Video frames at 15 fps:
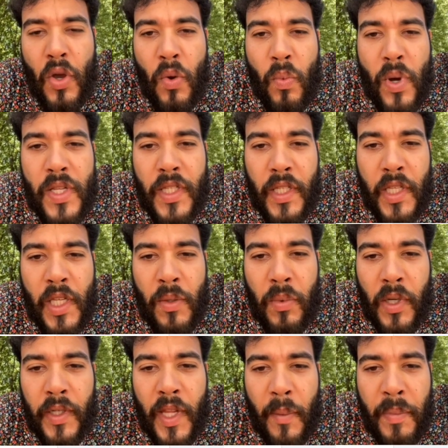was a
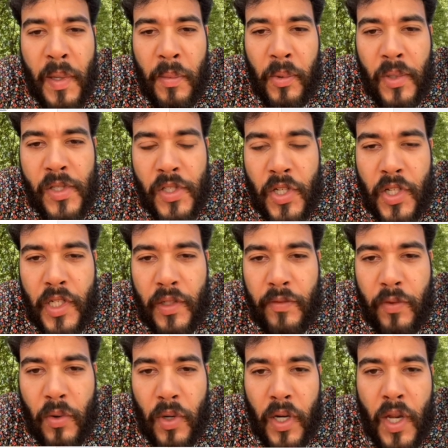keyword that people were searching
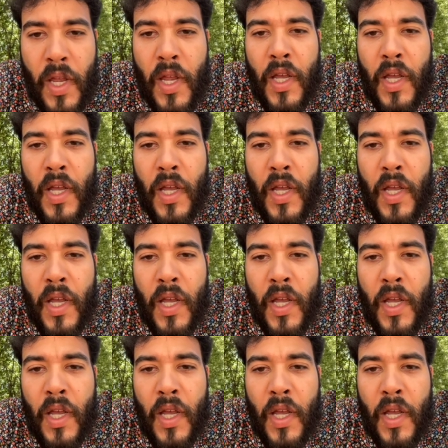for.